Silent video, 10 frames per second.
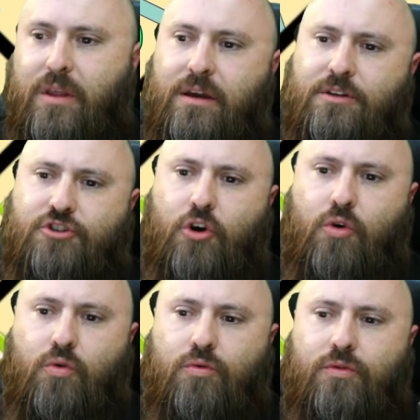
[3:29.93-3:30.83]

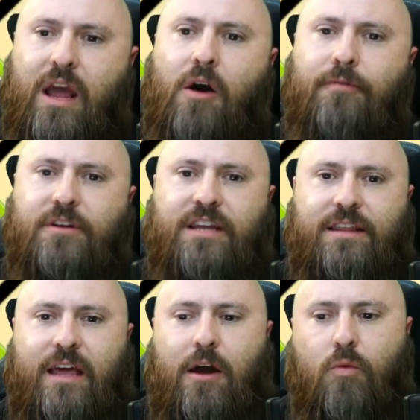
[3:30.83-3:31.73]
So now if we take
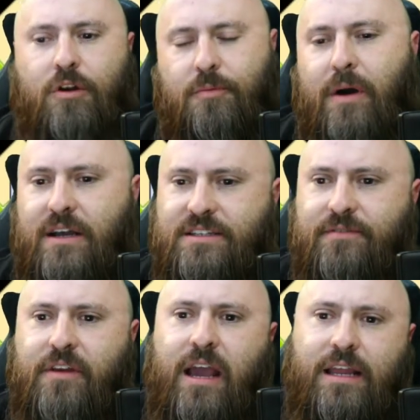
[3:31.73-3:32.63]
that out, what are the
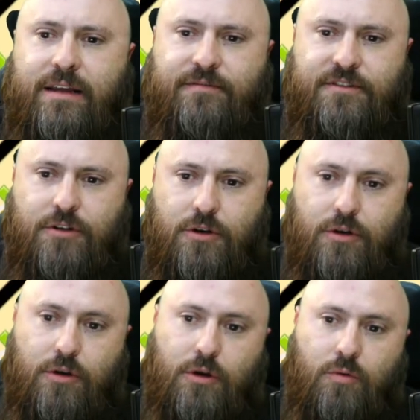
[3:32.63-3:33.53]
positive negatives?
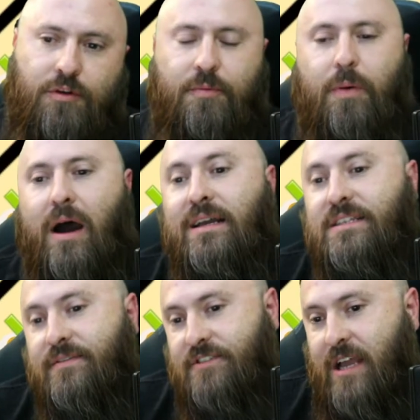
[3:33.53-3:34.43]
Well, the
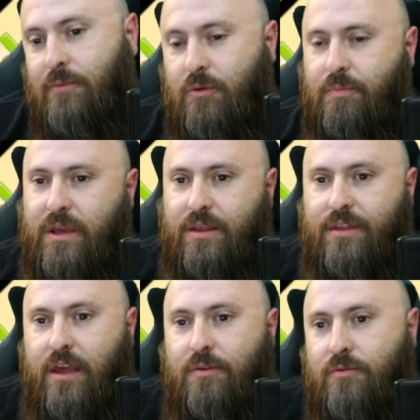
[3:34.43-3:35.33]
positive side would be
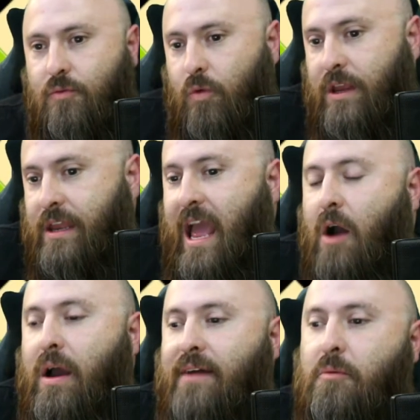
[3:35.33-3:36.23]
that we
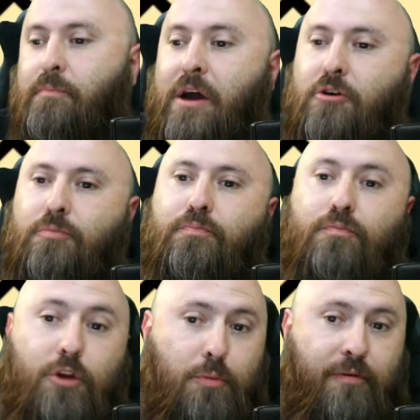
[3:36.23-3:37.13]
now have a better,
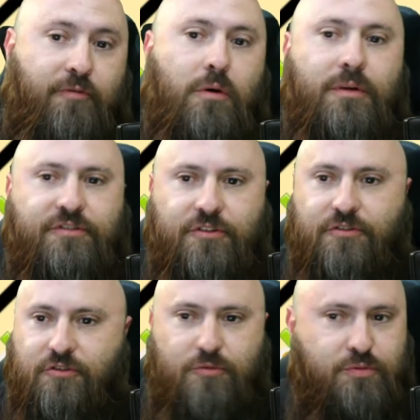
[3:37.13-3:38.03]
performance.
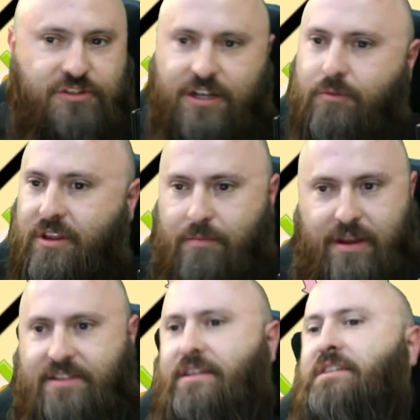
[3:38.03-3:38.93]
Users are presented with an
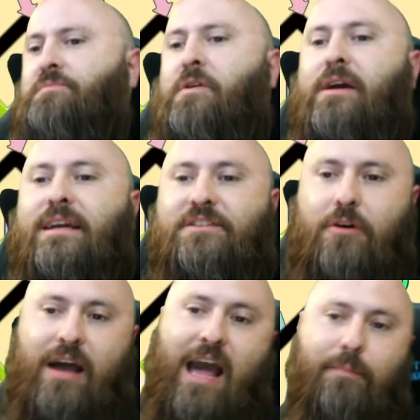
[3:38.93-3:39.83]
amazing experience. They're
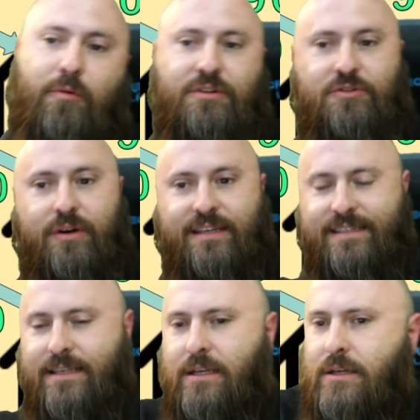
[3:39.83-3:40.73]
all happy,
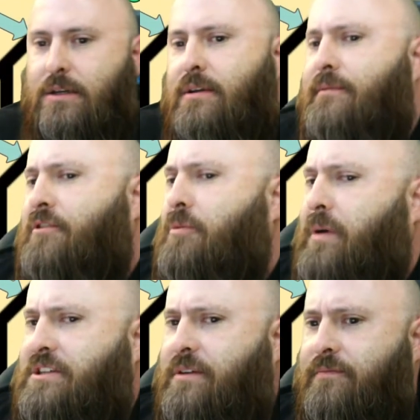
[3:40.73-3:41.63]
rejoice for their
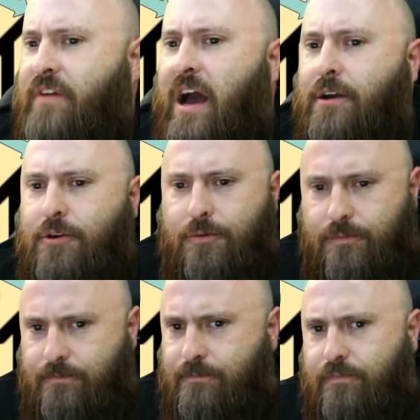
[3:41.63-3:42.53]
budget and value.
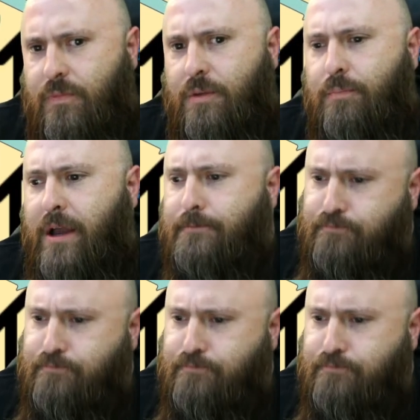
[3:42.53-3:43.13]
But